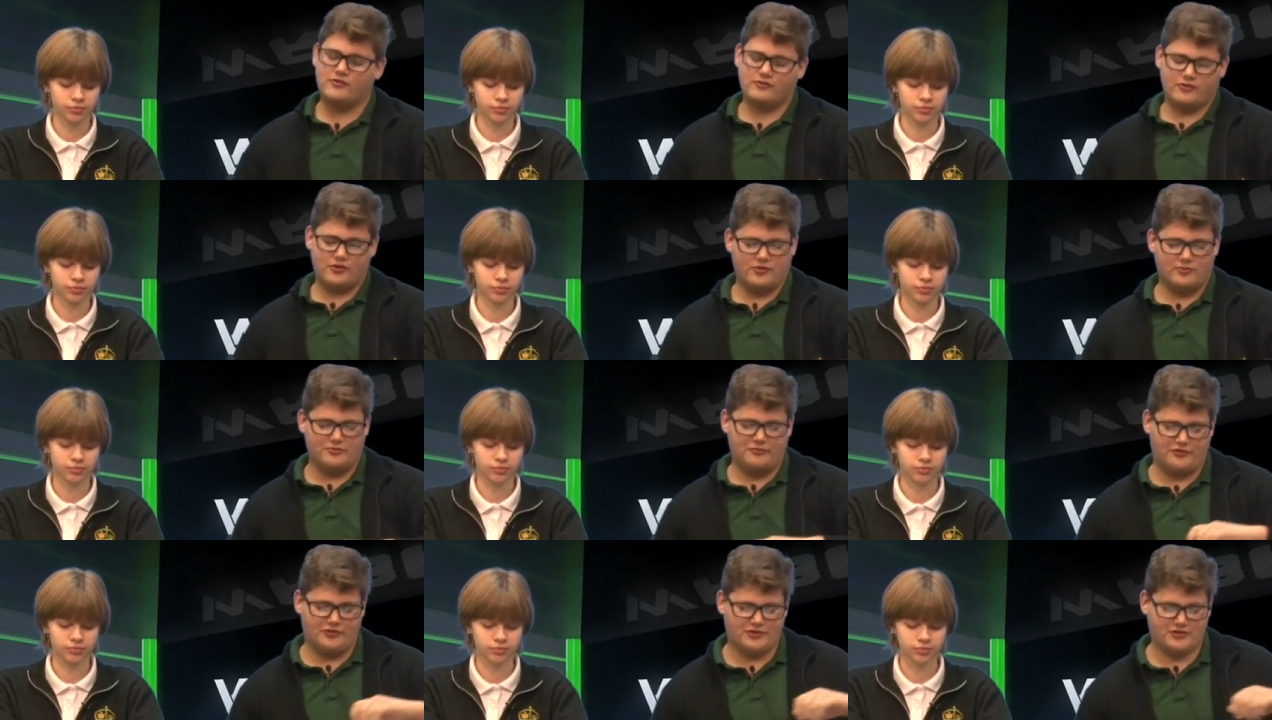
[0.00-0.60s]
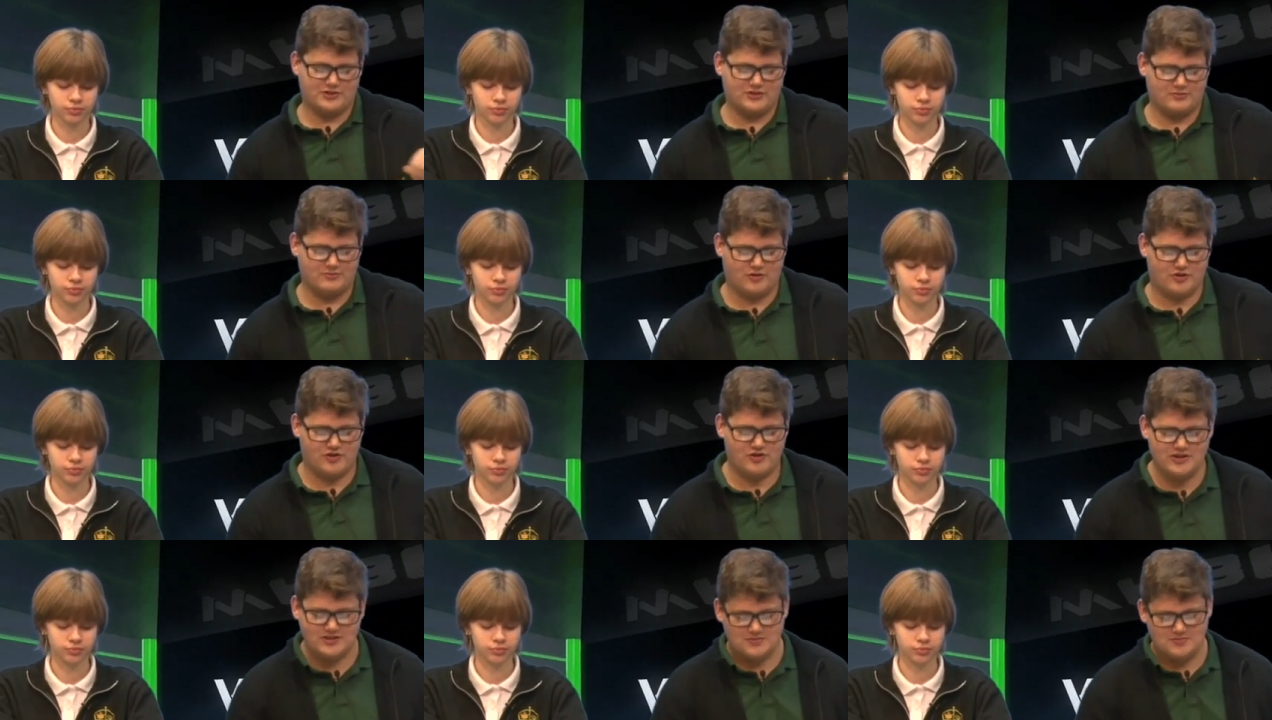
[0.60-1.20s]
Speaker 1: room for some
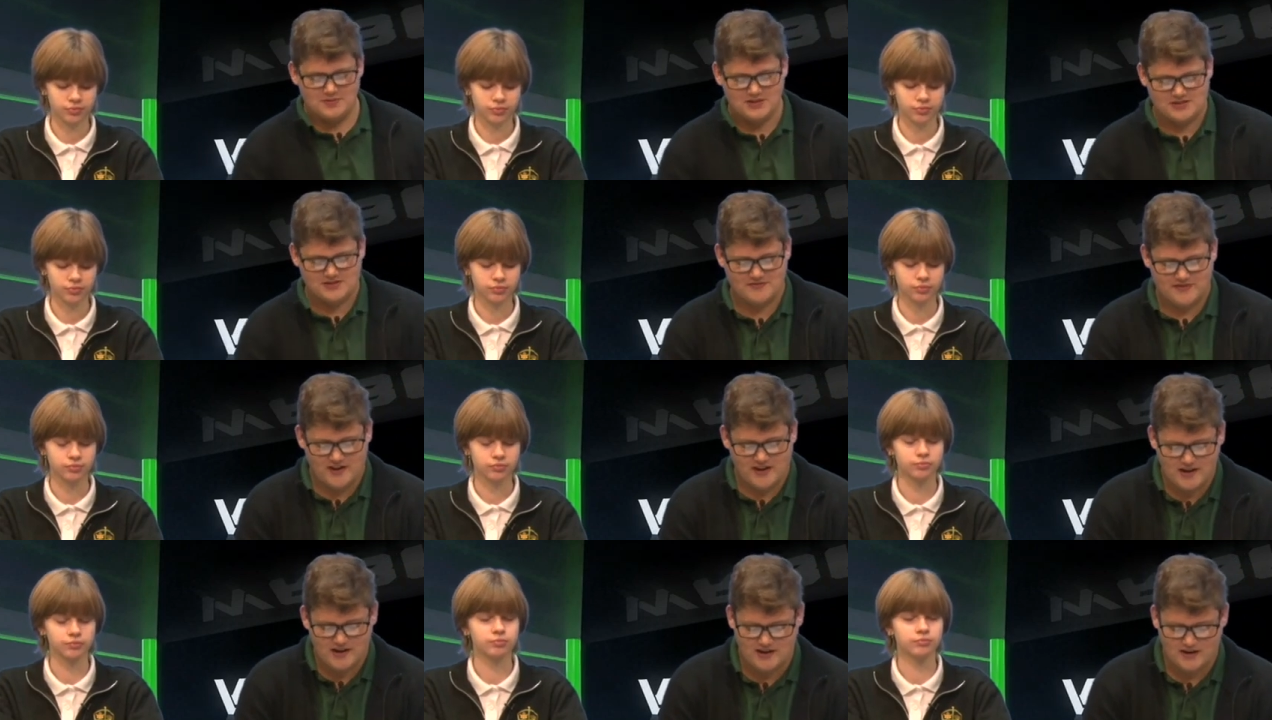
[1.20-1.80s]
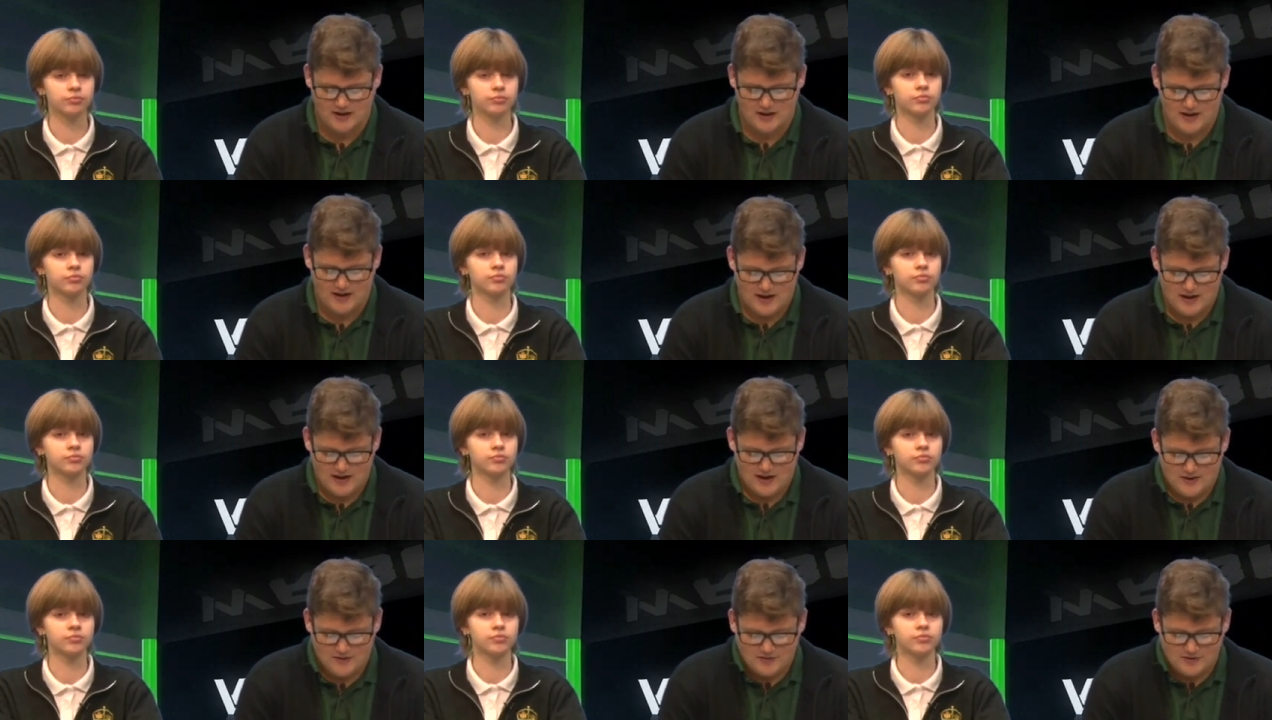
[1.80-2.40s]
Christmas fun.
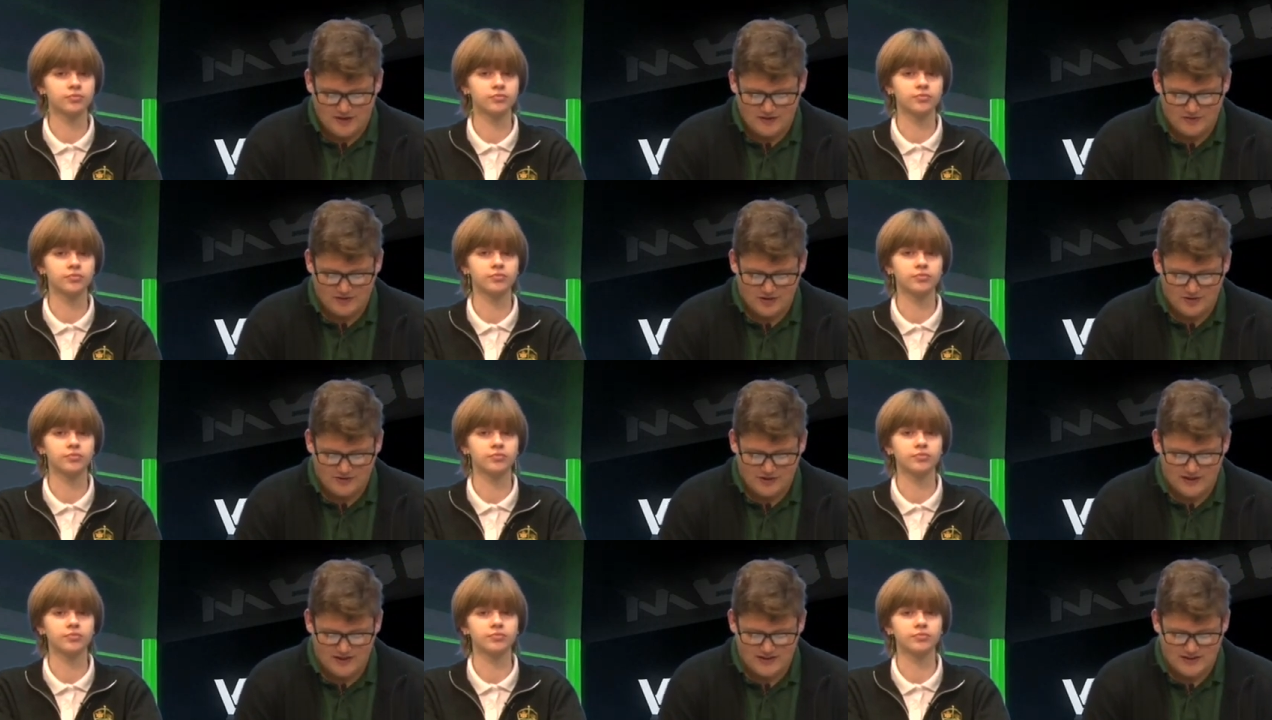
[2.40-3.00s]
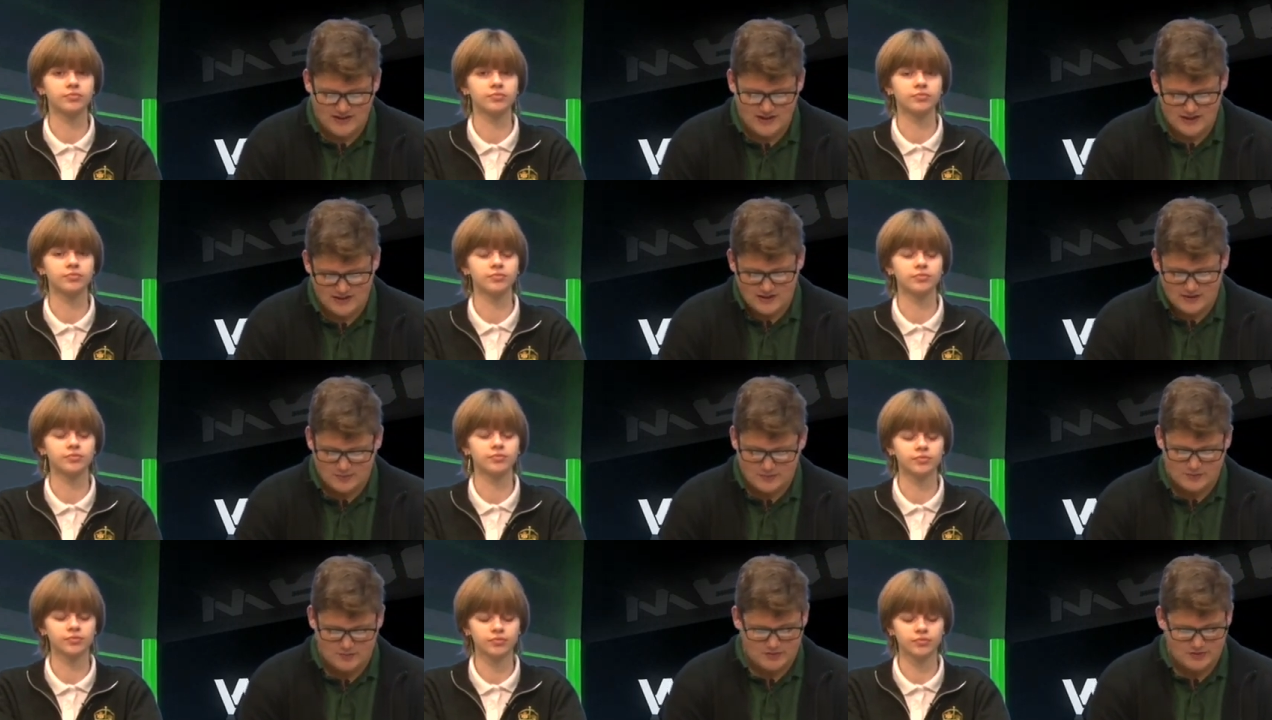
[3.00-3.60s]
If you haven't already signed
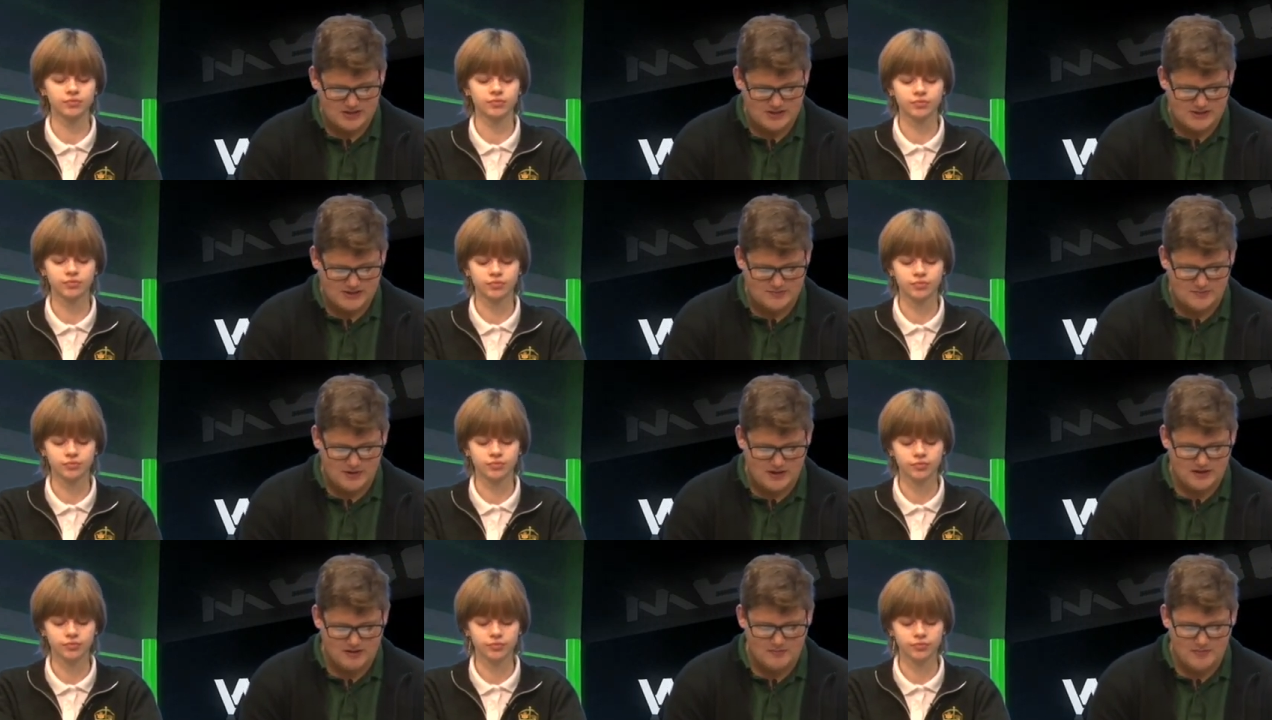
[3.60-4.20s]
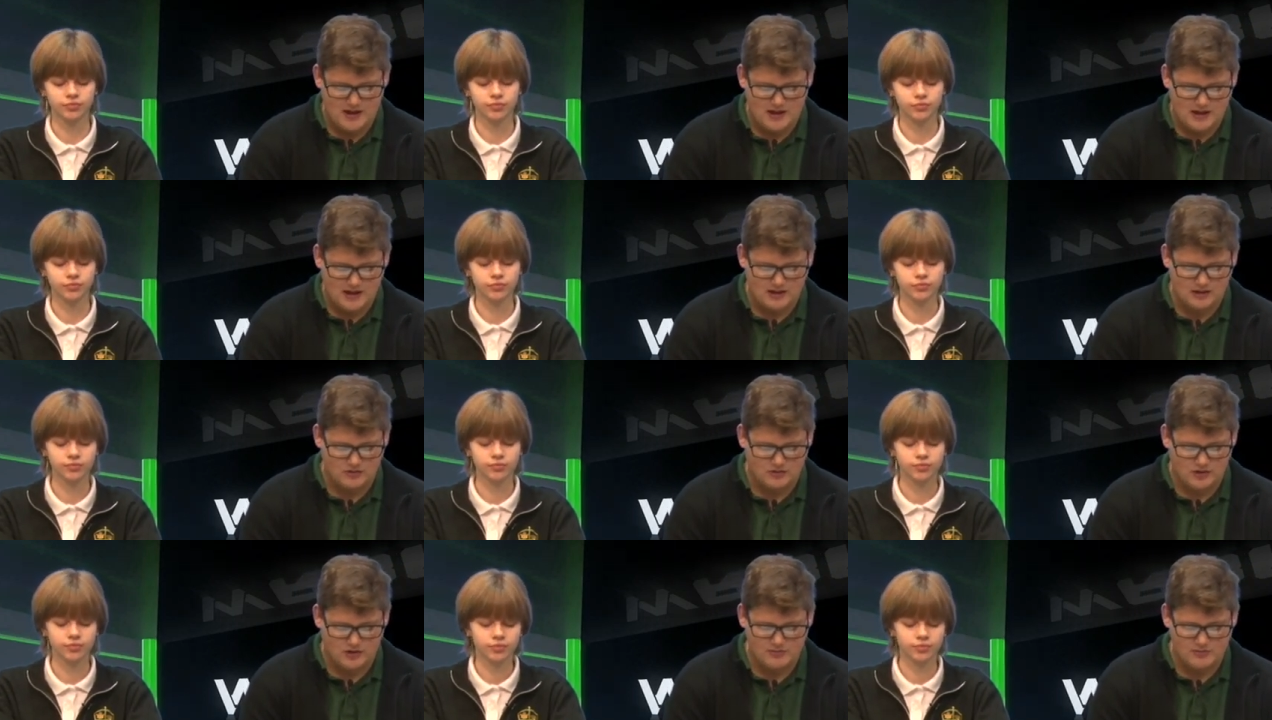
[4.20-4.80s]
up to participate in making
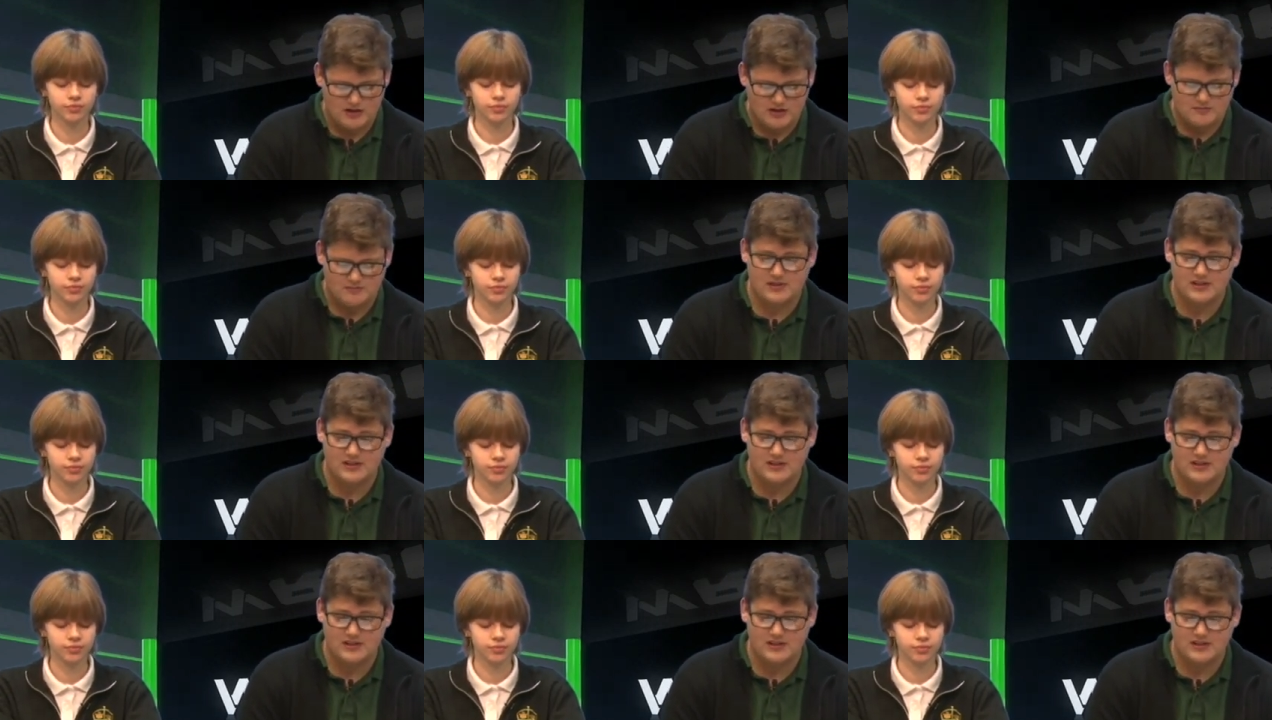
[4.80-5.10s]
an ornament,